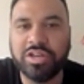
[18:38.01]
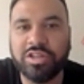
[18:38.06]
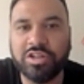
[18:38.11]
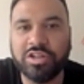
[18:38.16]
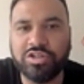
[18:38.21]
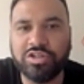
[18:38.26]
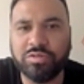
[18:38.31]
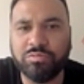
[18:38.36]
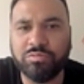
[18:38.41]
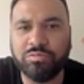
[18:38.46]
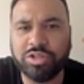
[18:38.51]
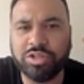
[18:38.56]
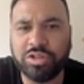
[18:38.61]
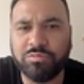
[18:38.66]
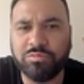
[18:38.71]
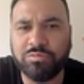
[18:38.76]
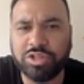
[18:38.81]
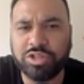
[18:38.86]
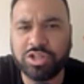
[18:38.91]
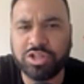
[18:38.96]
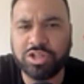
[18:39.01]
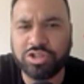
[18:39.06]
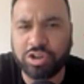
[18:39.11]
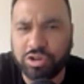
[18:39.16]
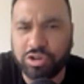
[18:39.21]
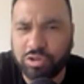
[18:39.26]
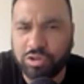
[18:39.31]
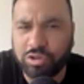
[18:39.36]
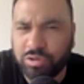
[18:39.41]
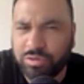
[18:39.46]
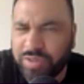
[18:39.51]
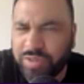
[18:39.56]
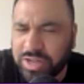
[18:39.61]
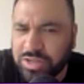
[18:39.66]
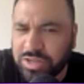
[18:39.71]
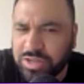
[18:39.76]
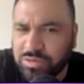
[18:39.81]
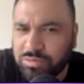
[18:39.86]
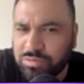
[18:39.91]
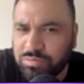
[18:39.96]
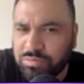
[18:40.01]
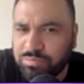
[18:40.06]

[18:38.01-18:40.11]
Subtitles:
Was it the Dunhill effect, or